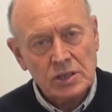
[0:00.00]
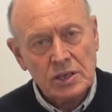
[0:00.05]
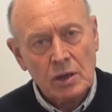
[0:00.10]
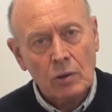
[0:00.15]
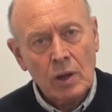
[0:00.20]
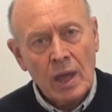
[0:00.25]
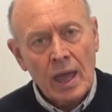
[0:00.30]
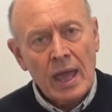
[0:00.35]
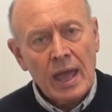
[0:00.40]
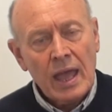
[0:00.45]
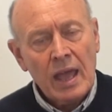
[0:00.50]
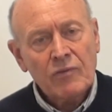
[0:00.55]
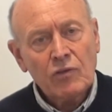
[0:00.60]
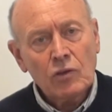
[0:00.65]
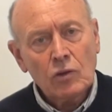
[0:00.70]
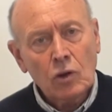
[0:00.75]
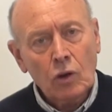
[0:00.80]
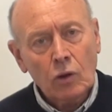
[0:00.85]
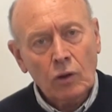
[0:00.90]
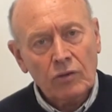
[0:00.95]
So if
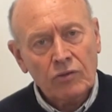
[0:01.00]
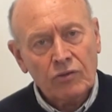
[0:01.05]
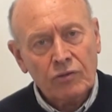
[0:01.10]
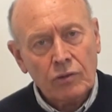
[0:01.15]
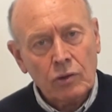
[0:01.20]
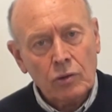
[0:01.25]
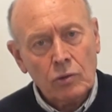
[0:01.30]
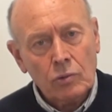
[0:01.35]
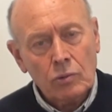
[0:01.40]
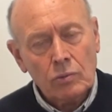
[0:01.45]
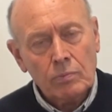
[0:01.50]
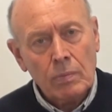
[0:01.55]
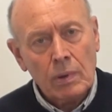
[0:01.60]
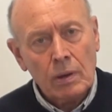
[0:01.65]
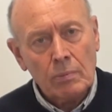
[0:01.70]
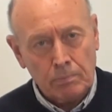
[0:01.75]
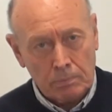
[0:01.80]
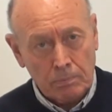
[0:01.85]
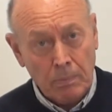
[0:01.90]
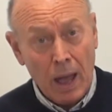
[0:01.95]
you look through
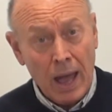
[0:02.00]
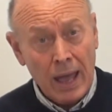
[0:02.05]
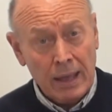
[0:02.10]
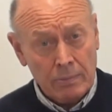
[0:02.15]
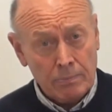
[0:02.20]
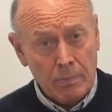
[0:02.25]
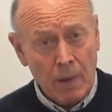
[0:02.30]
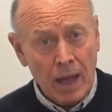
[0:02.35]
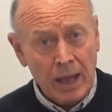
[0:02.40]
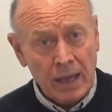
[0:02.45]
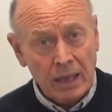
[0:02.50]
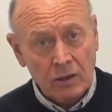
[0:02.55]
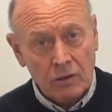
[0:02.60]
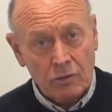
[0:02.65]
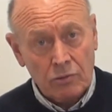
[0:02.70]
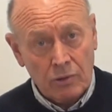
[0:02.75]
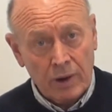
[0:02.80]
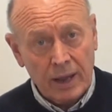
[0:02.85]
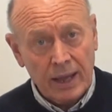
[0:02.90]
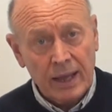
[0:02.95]
my
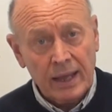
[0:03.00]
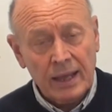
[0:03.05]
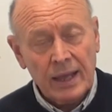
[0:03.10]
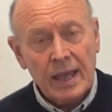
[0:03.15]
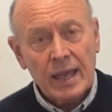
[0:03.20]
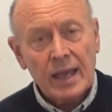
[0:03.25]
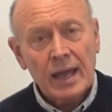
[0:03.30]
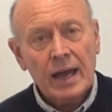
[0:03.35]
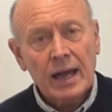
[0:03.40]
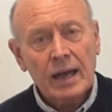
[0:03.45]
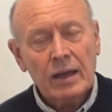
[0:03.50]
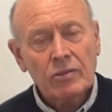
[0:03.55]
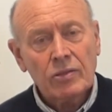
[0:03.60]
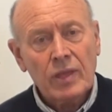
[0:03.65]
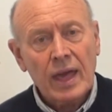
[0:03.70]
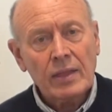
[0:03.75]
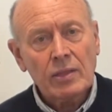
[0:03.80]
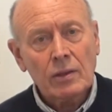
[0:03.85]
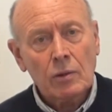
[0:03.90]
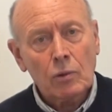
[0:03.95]
career,
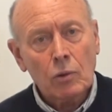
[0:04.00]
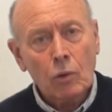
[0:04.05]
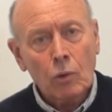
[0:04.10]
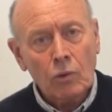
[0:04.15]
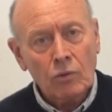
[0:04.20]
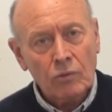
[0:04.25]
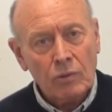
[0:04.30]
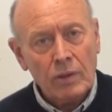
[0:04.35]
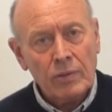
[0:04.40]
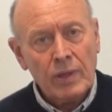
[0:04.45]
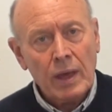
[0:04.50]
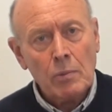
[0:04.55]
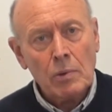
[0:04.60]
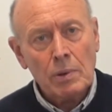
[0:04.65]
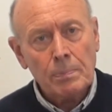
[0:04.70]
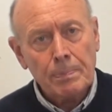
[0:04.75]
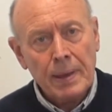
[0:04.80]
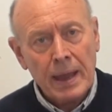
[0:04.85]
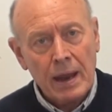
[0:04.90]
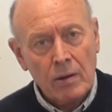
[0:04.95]
then there
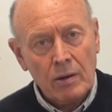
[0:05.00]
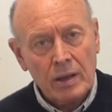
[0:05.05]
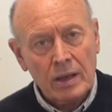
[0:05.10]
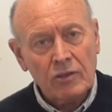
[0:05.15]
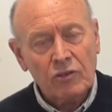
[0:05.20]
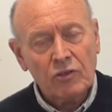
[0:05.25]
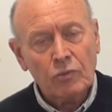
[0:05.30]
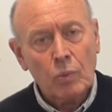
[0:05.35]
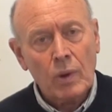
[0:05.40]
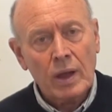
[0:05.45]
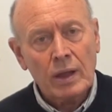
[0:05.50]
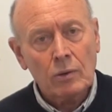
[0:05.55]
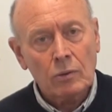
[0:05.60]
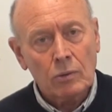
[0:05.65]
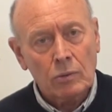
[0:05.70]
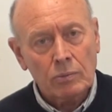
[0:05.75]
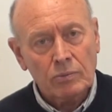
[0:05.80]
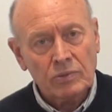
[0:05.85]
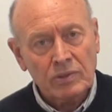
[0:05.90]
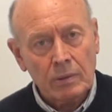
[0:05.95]
were periods when,
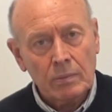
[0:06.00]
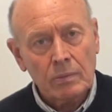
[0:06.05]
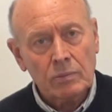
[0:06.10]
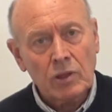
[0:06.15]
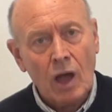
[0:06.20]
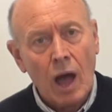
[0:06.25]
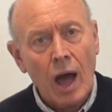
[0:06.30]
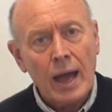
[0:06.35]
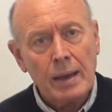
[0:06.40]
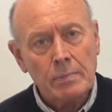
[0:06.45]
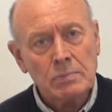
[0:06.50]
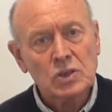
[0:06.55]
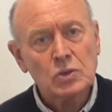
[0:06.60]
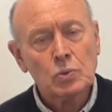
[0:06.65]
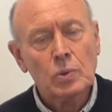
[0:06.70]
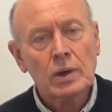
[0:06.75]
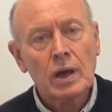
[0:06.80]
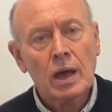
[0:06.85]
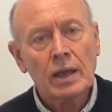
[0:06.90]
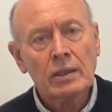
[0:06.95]
or
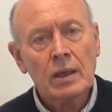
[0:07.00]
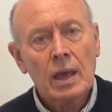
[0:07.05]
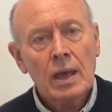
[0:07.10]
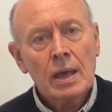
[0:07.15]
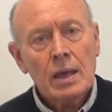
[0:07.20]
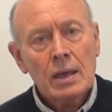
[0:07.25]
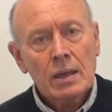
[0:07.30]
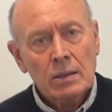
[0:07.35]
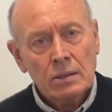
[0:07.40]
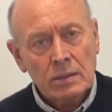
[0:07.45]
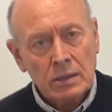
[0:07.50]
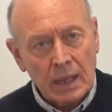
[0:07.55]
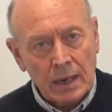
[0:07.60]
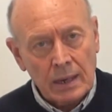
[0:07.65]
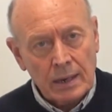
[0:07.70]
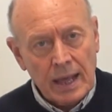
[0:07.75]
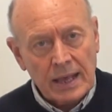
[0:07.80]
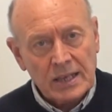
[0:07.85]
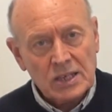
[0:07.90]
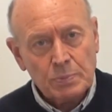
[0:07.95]
times when I did
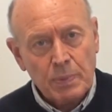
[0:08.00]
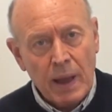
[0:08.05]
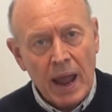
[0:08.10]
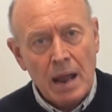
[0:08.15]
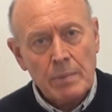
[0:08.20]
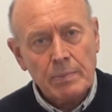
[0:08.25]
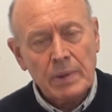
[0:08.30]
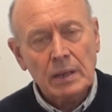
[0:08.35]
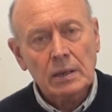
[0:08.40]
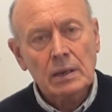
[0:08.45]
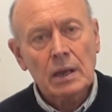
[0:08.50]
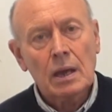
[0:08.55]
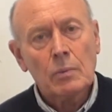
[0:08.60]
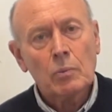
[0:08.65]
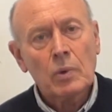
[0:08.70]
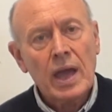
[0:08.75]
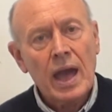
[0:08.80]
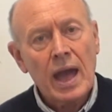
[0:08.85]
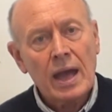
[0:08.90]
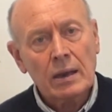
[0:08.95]
an experiment and
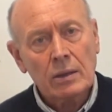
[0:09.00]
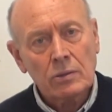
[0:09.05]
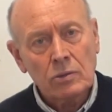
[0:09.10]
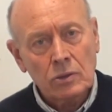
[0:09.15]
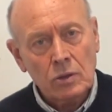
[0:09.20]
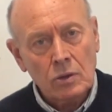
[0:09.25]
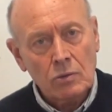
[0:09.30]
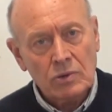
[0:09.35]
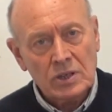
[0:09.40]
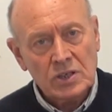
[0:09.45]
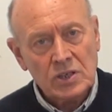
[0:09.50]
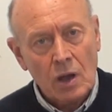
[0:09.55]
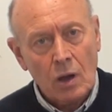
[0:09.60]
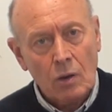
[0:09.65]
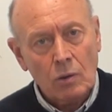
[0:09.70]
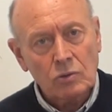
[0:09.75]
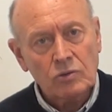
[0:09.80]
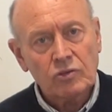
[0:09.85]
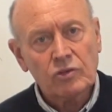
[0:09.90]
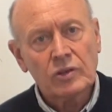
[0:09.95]
we had new
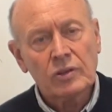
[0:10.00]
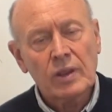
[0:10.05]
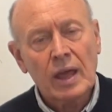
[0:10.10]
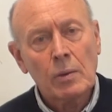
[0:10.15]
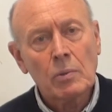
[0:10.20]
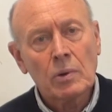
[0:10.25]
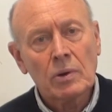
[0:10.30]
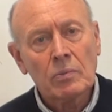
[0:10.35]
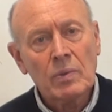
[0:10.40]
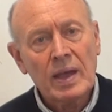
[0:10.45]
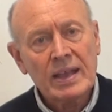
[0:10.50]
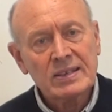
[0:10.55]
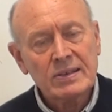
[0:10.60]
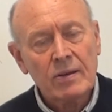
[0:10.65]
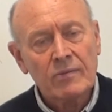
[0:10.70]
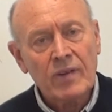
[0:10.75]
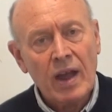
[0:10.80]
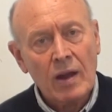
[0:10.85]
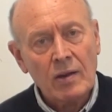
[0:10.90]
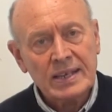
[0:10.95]
results and they were
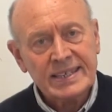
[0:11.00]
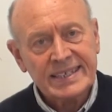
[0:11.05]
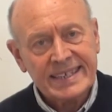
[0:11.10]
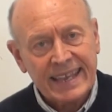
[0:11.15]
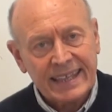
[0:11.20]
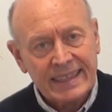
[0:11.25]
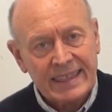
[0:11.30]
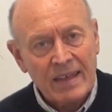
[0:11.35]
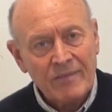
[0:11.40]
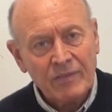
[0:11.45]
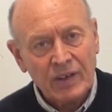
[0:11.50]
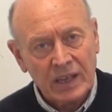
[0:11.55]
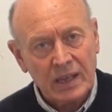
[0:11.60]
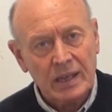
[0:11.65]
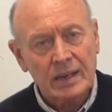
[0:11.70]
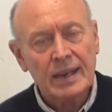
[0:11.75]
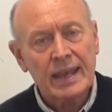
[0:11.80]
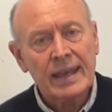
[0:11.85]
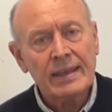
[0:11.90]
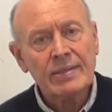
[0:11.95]
very
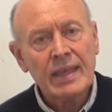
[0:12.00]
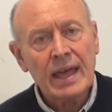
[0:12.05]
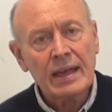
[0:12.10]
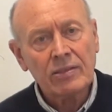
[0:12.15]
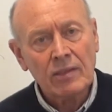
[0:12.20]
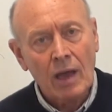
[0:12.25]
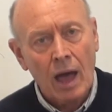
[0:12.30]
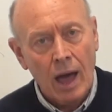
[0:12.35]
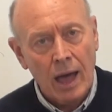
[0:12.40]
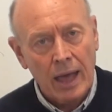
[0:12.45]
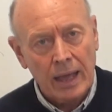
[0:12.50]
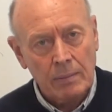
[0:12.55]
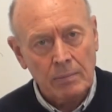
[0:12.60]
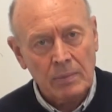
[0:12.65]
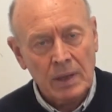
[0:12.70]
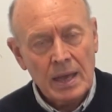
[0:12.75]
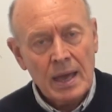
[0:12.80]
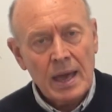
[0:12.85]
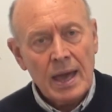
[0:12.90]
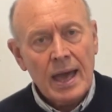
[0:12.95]
significant in their
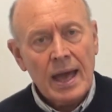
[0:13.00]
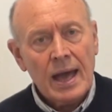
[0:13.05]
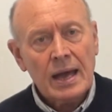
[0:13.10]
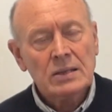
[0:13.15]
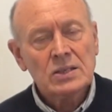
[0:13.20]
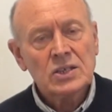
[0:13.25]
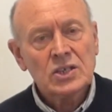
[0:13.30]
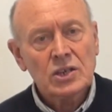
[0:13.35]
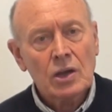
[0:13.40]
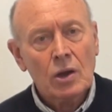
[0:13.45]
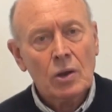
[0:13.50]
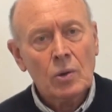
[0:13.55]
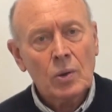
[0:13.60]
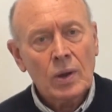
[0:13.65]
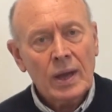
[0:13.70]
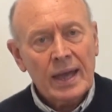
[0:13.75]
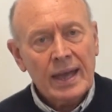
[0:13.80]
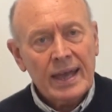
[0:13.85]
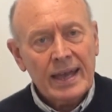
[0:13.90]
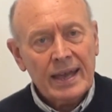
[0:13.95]
time. And so